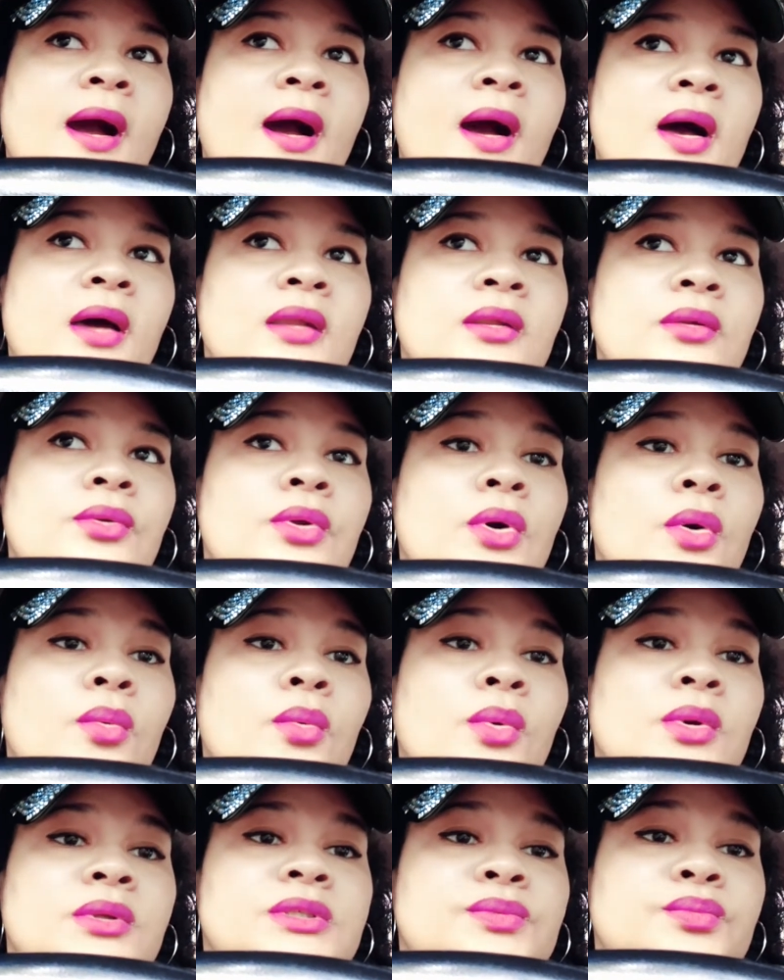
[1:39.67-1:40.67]
I don't know
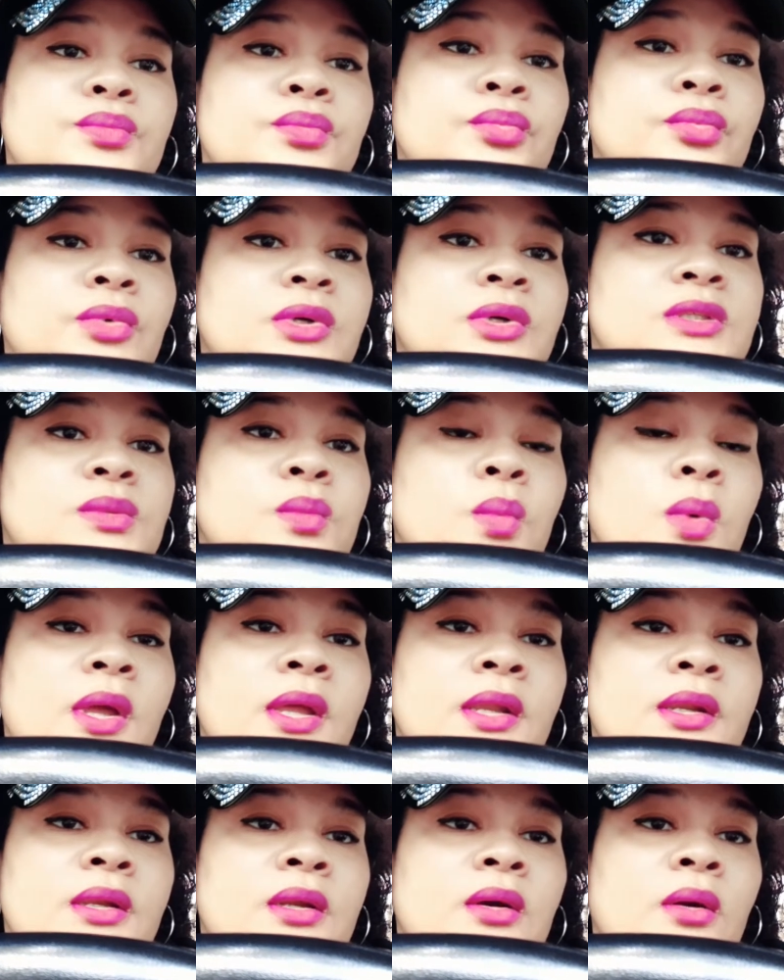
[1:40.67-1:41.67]
what's
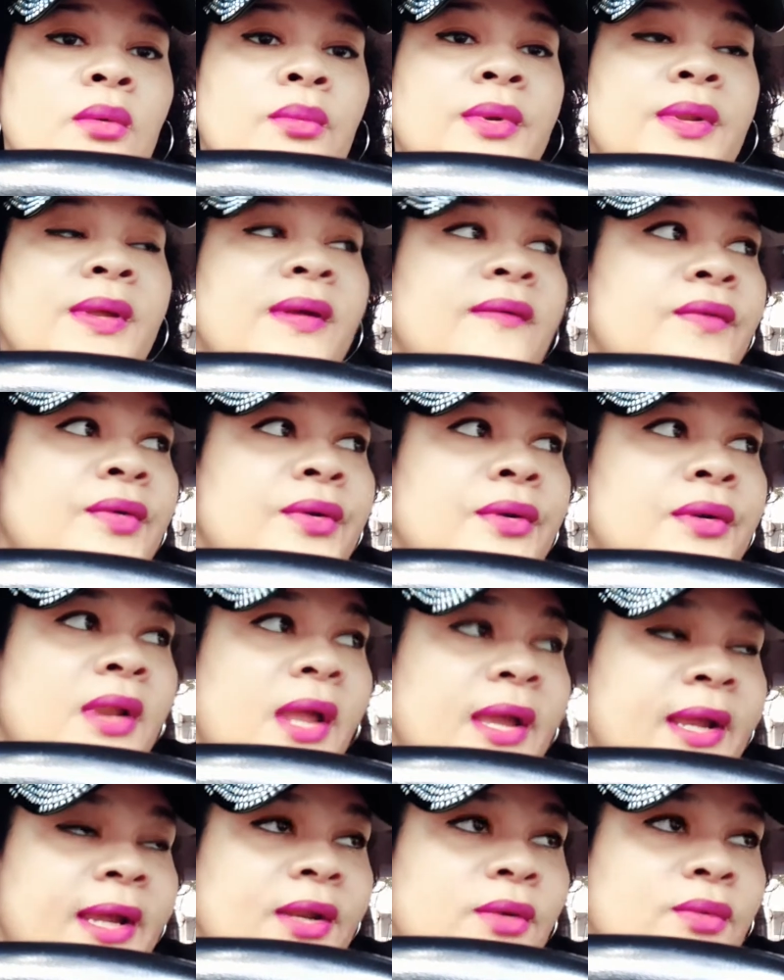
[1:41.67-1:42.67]
what or whatever.
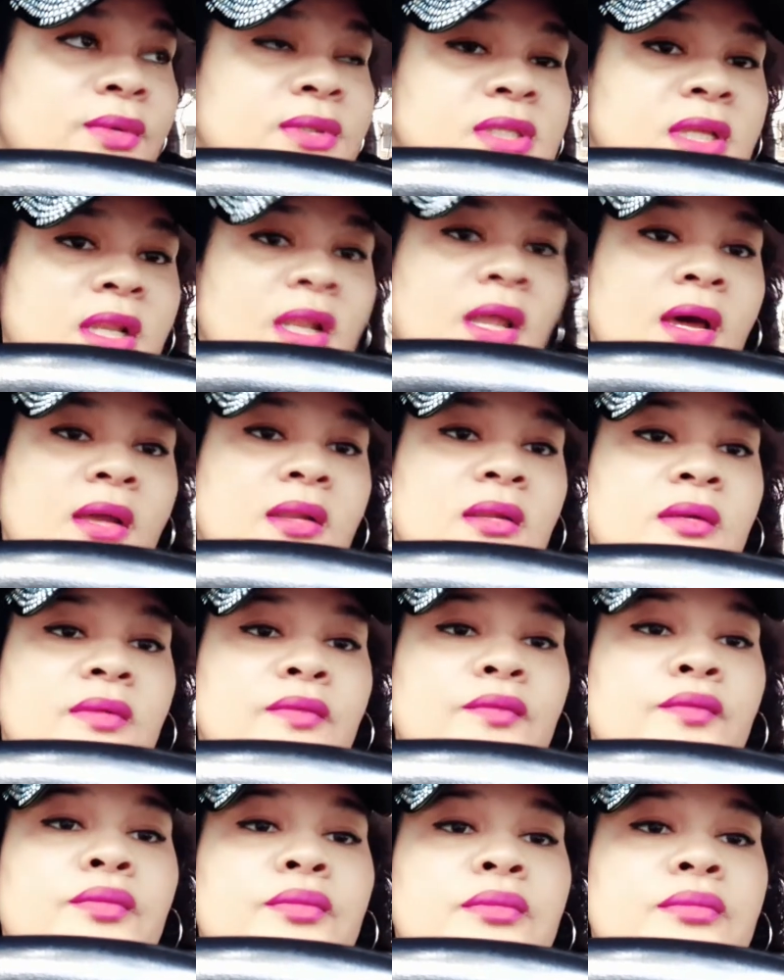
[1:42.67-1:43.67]
Like, I know it's a lot
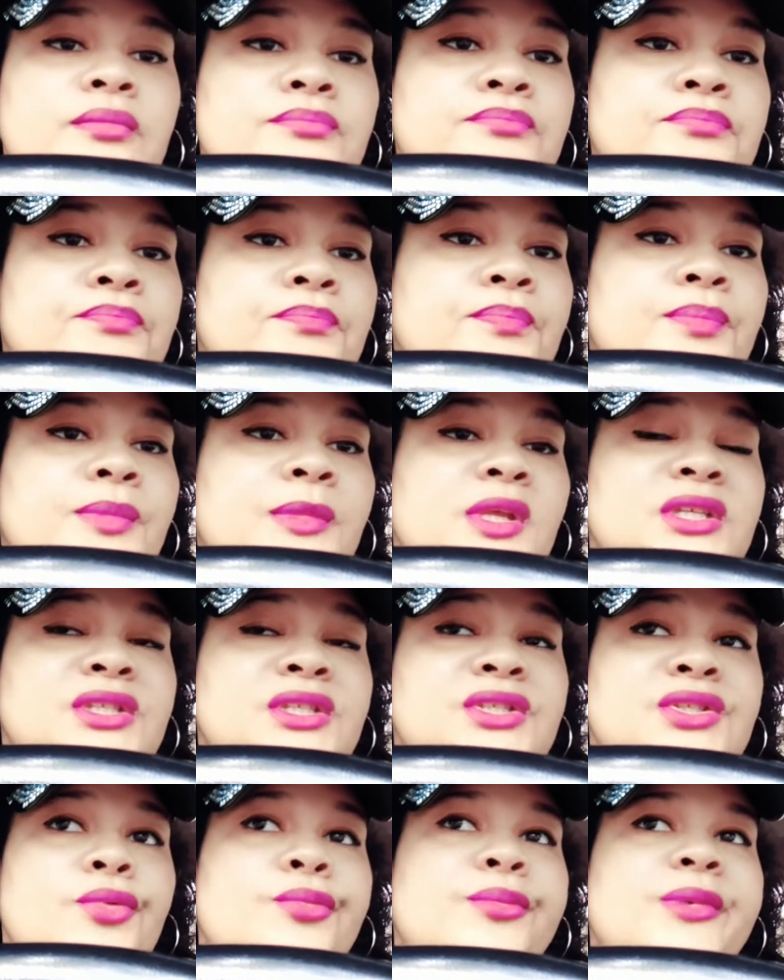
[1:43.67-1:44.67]
of, it's
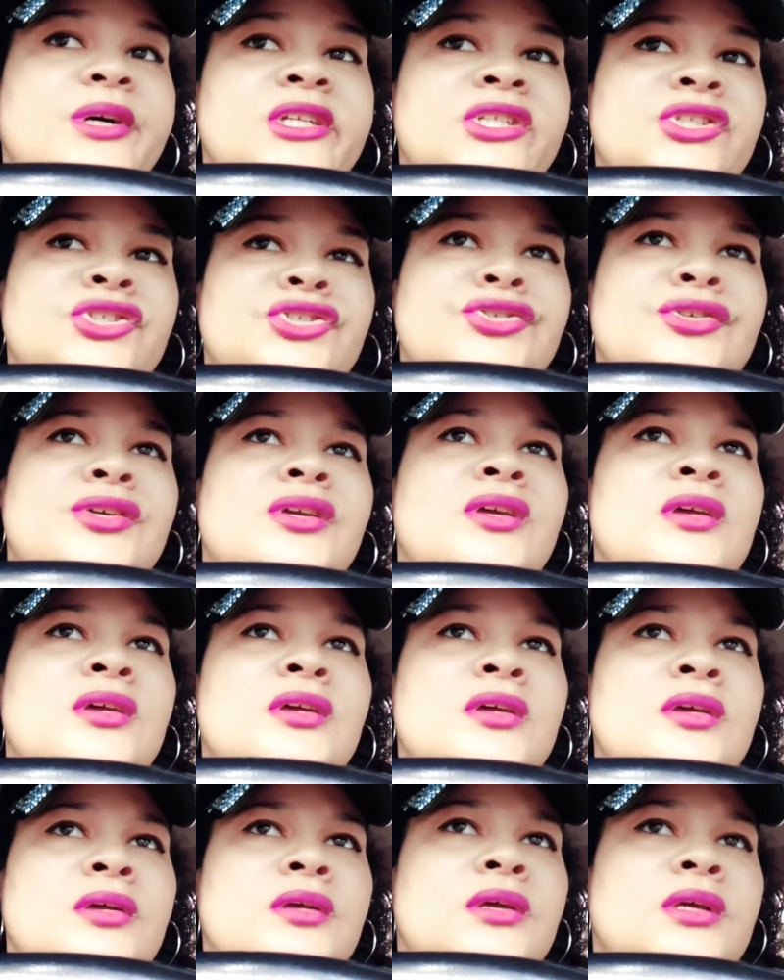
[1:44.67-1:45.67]
so much,
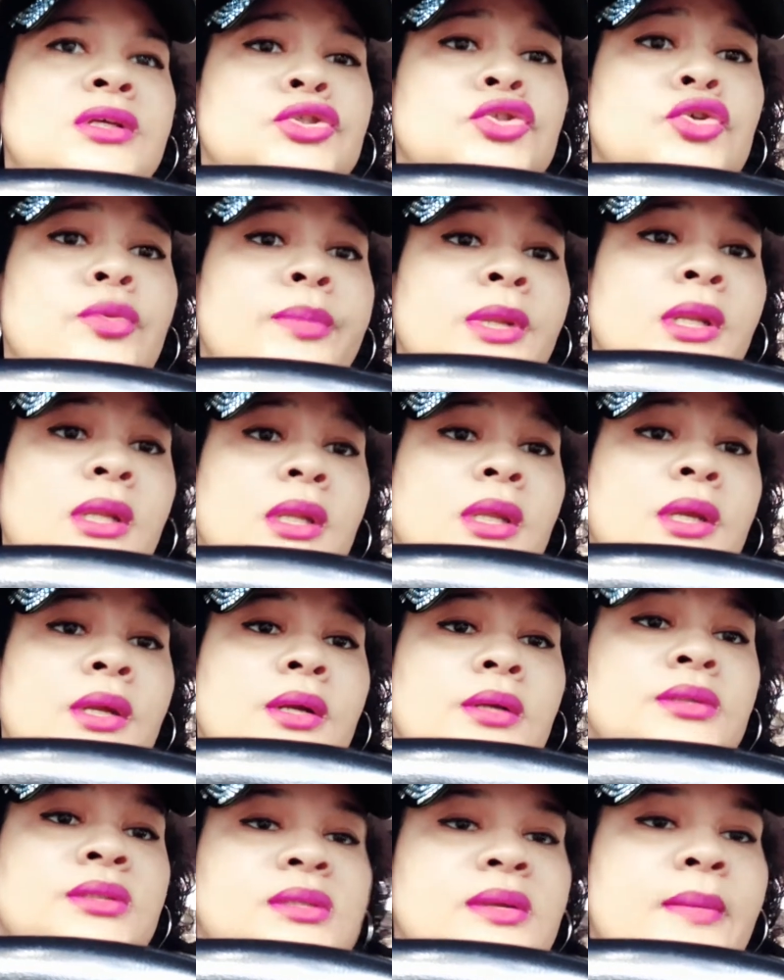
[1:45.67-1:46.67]
it's so many
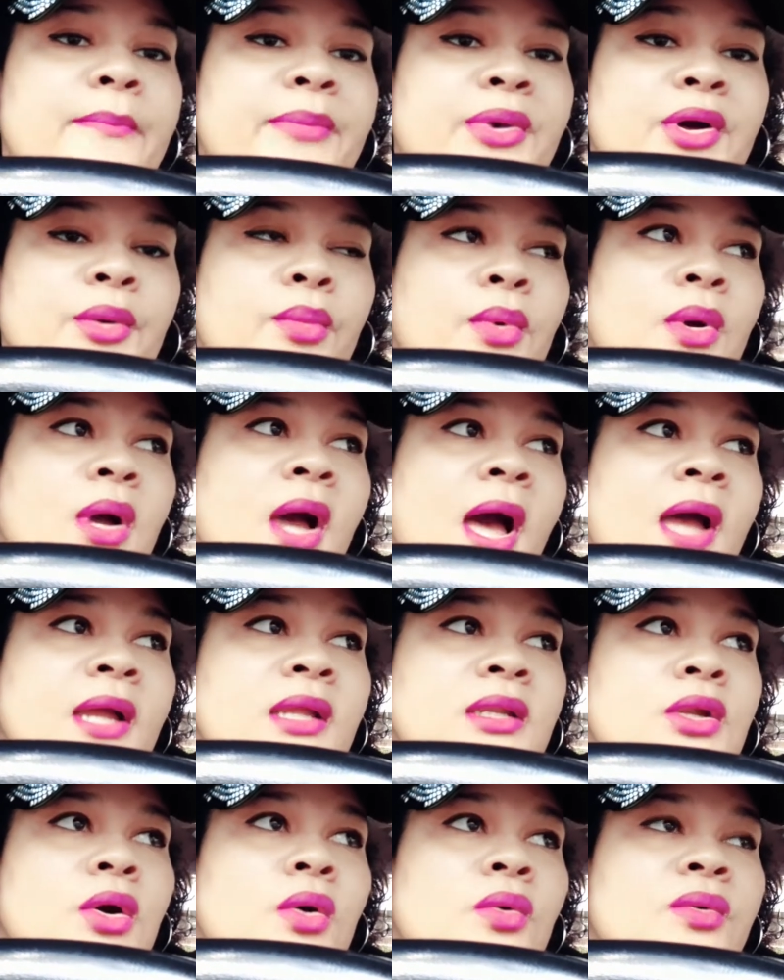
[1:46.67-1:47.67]
layers. But what
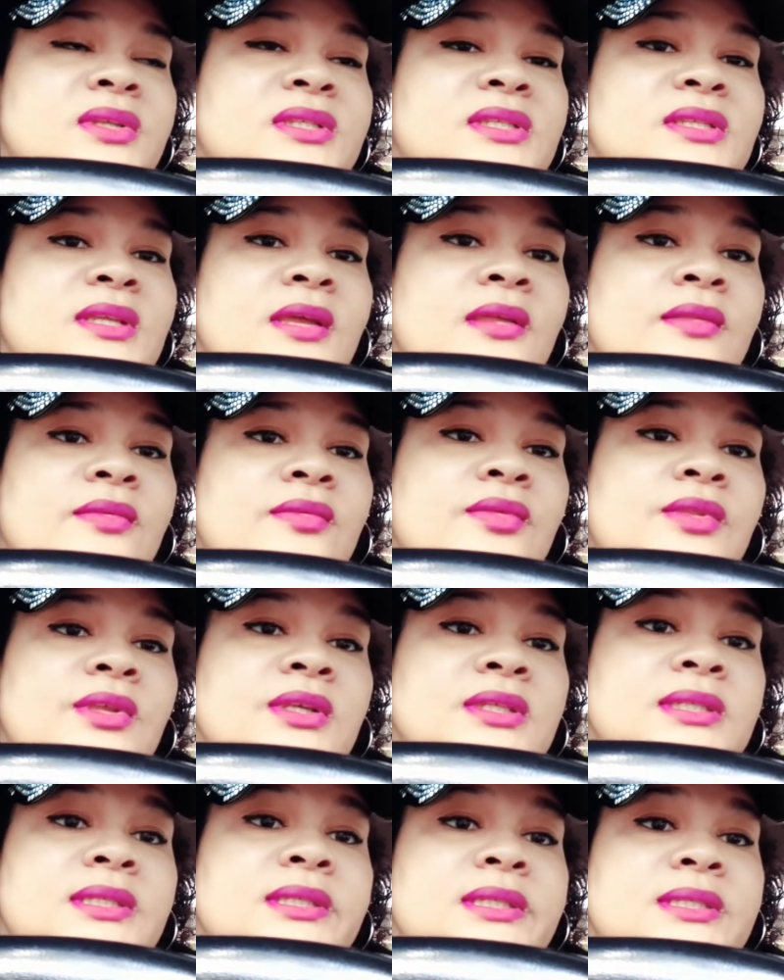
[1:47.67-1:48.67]
I know is that
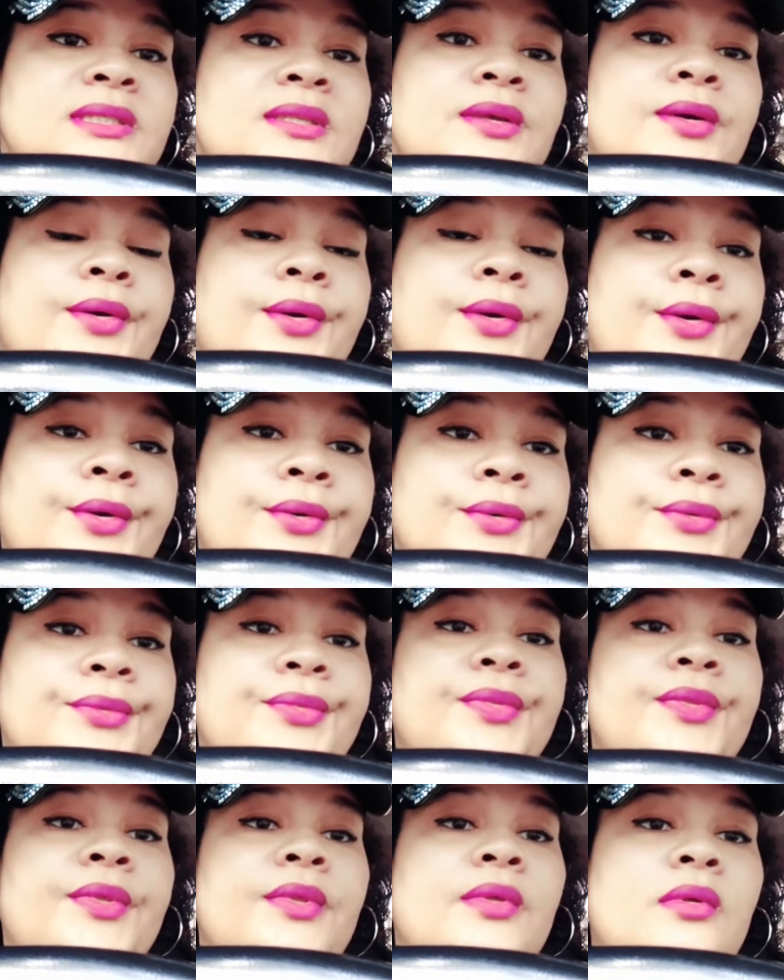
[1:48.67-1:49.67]
this is the
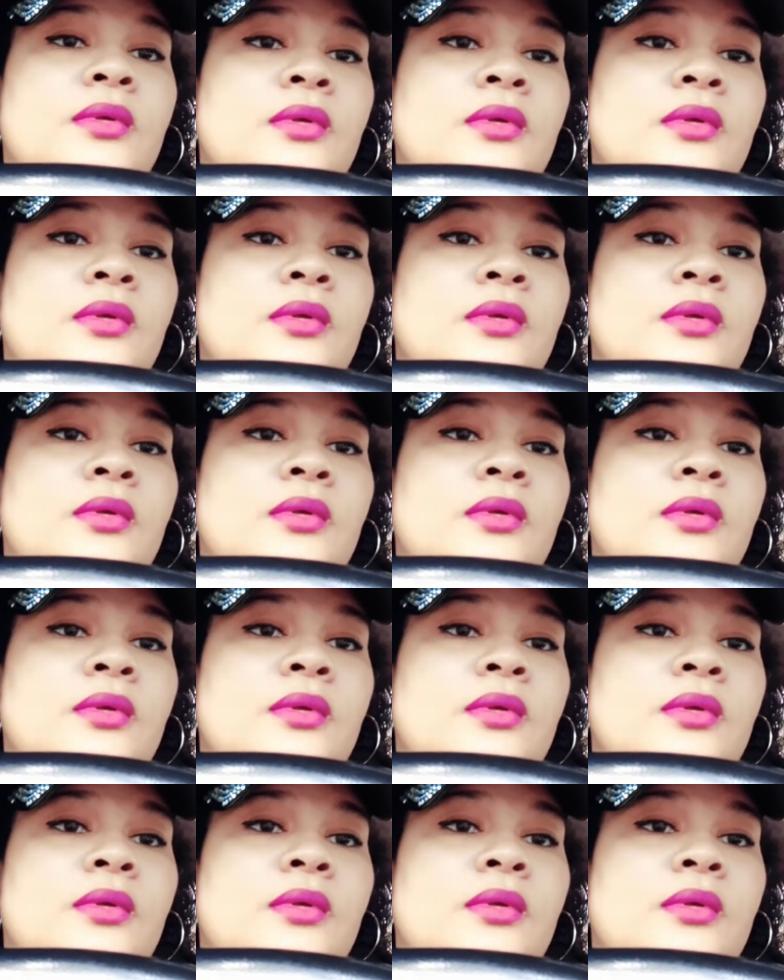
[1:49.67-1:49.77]
earth.